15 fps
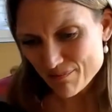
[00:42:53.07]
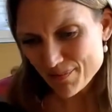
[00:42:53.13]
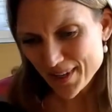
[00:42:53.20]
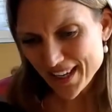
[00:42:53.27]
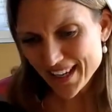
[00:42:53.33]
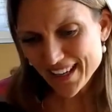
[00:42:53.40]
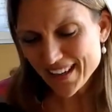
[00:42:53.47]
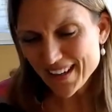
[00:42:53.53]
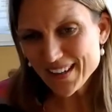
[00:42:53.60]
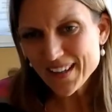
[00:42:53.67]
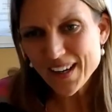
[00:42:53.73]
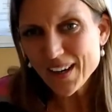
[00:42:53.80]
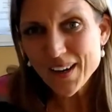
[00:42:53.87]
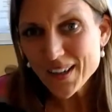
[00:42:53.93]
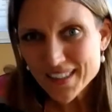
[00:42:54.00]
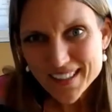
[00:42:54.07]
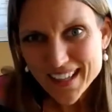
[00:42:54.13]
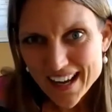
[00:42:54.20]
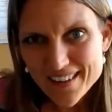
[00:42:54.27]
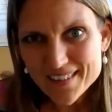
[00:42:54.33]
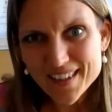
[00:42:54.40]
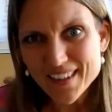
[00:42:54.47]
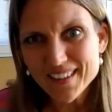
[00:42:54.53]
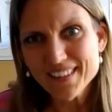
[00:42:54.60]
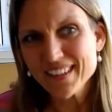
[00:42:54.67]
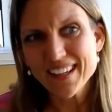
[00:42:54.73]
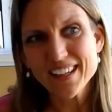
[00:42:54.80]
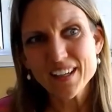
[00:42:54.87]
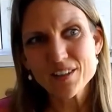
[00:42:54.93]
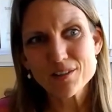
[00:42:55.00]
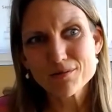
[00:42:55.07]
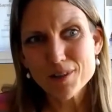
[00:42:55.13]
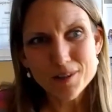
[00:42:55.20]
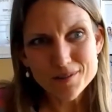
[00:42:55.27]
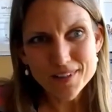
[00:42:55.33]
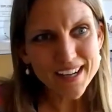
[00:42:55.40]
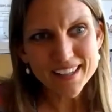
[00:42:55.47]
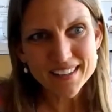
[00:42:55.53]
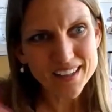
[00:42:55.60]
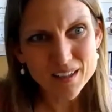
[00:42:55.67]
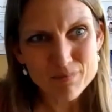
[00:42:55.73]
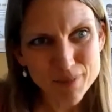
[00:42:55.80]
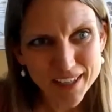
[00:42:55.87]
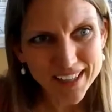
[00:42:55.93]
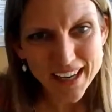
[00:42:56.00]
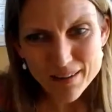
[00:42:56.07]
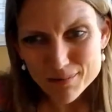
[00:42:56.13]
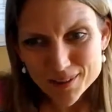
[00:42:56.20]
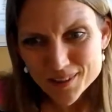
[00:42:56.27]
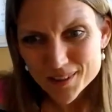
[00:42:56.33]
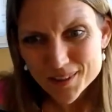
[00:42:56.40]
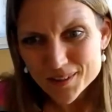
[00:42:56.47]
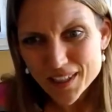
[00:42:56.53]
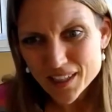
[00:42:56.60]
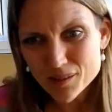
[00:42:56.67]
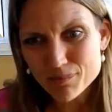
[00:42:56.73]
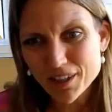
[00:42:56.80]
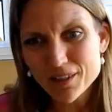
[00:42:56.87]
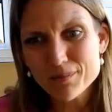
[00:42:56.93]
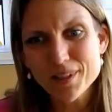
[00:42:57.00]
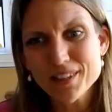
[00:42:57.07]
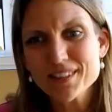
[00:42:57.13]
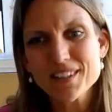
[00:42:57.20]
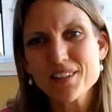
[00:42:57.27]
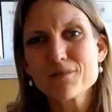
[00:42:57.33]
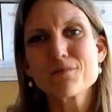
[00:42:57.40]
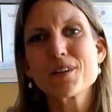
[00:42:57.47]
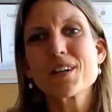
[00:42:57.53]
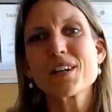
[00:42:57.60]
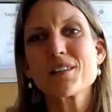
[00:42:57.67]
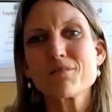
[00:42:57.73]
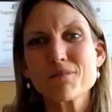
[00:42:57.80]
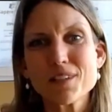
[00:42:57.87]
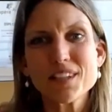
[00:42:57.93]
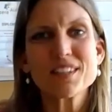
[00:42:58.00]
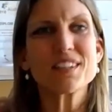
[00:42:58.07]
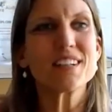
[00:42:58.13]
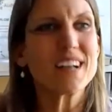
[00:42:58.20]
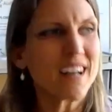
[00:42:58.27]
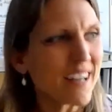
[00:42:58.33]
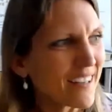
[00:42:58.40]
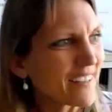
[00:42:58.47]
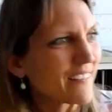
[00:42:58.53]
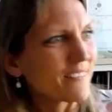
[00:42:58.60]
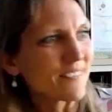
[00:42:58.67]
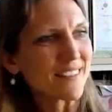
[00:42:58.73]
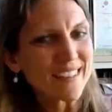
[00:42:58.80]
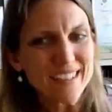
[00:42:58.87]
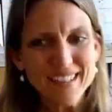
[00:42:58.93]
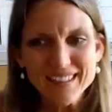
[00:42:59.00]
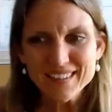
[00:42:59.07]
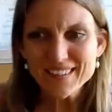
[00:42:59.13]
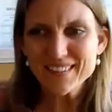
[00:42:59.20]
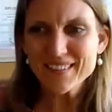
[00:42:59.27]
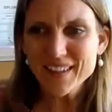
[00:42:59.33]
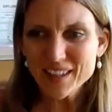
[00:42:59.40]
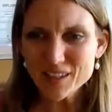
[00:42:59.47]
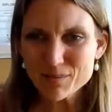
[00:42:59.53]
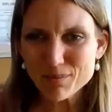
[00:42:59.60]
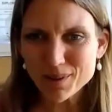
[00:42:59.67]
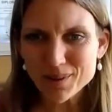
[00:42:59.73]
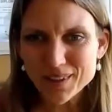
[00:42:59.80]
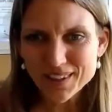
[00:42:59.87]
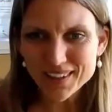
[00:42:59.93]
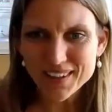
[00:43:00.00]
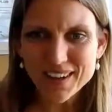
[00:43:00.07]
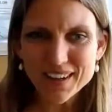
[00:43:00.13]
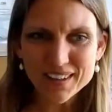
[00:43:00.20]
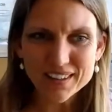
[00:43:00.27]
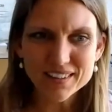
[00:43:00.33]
being under lockdown in Corona, not being able to do experimental work. We kind of, explored other